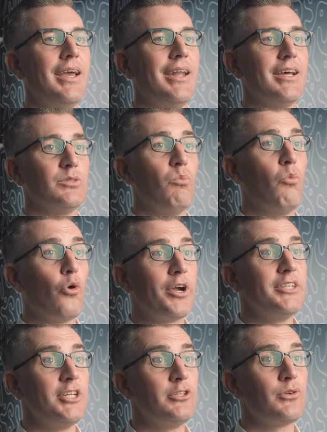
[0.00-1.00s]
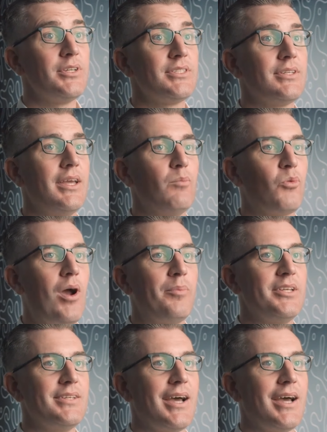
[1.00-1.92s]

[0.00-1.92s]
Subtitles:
and has mortgage interest and property